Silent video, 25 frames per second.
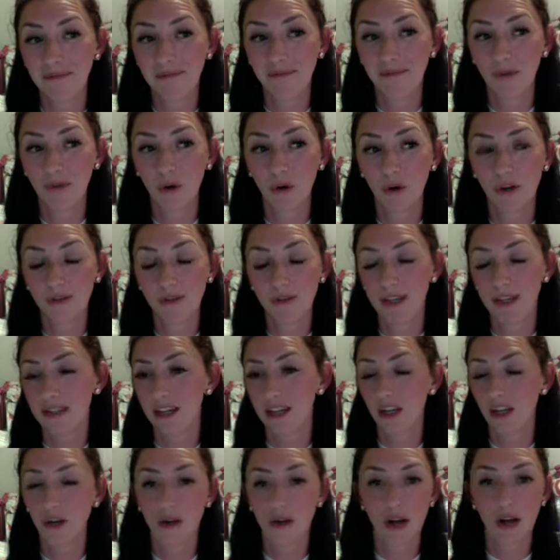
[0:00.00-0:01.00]
Or if they
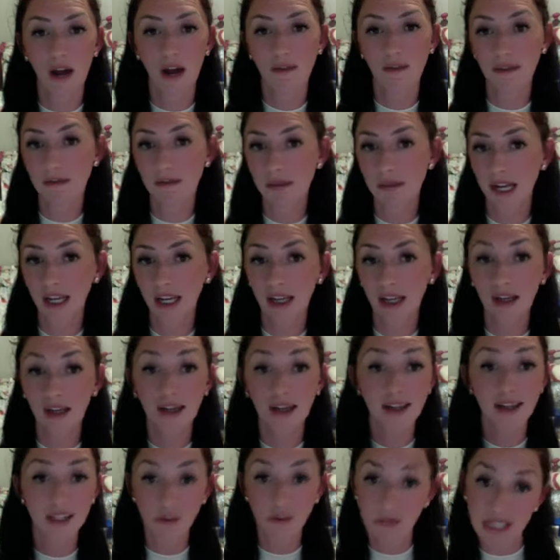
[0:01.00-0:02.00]
say, I don't have the money,
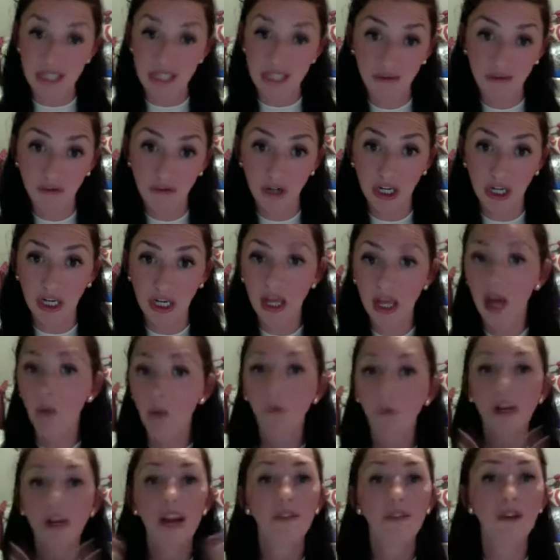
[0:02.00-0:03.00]
it's risk-free,
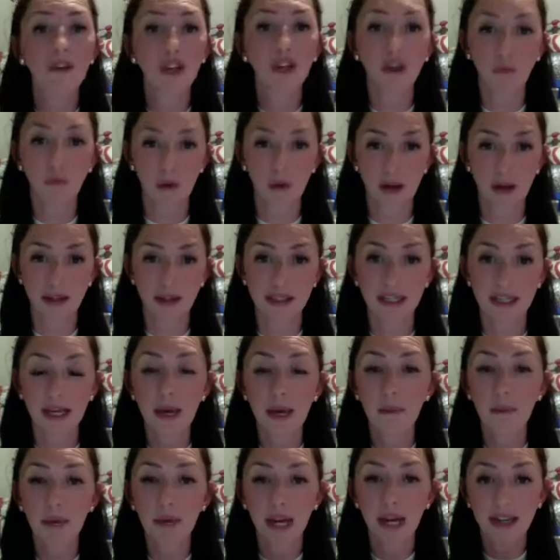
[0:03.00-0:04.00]
whatever you want.
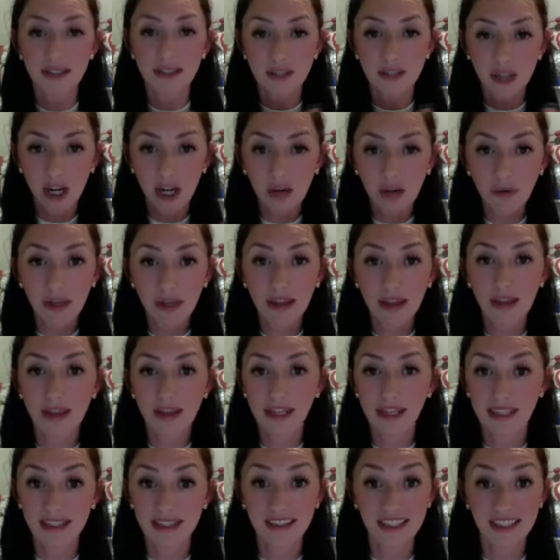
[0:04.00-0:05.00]
But I start with,
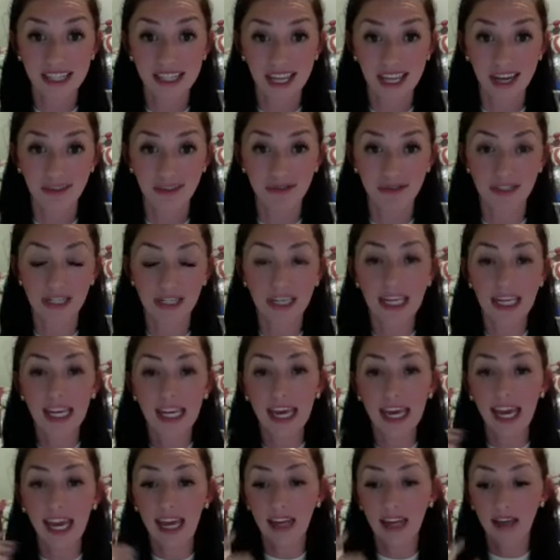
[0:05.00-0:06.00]
this is a gift.
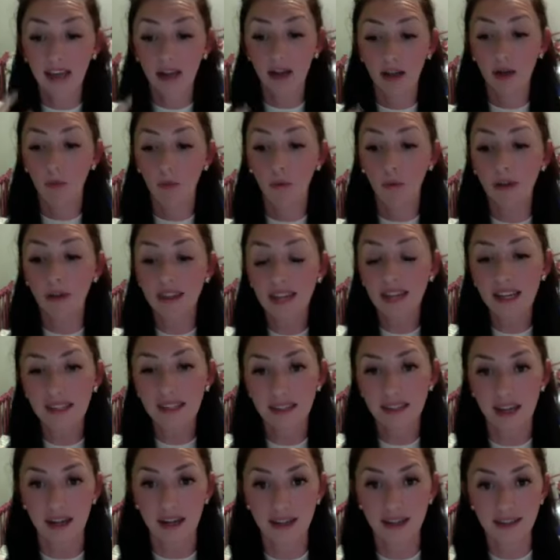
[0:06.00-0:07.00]
And what that
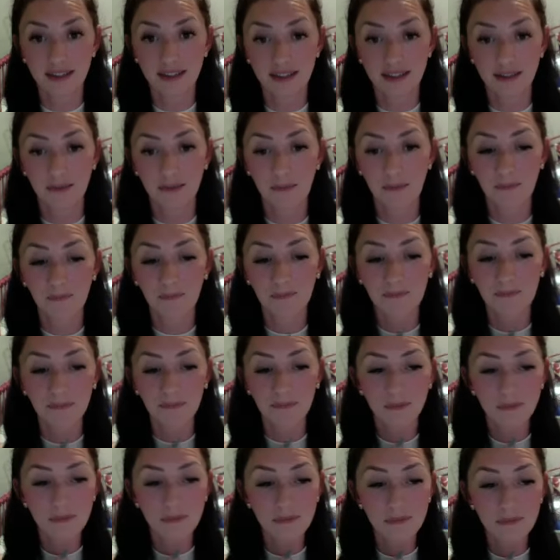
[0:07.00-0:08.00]
does
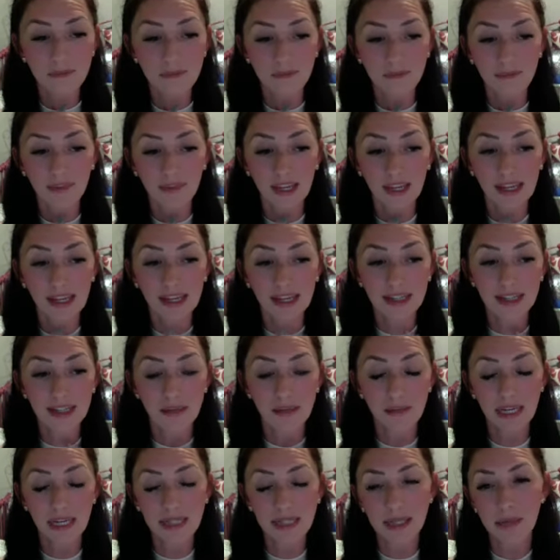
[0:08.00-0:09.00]
is it
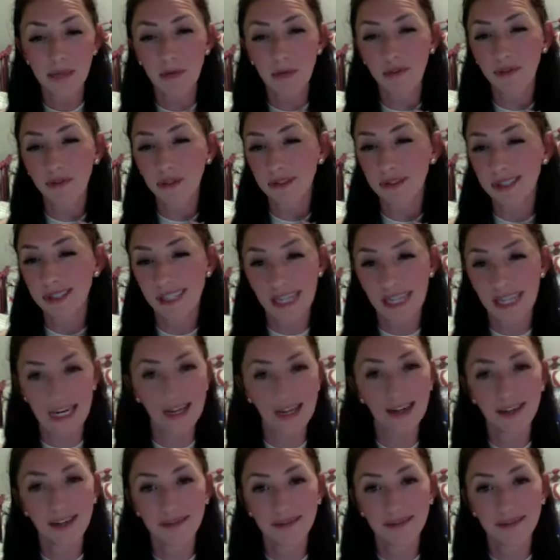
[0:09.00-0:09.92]
makes people feel seen,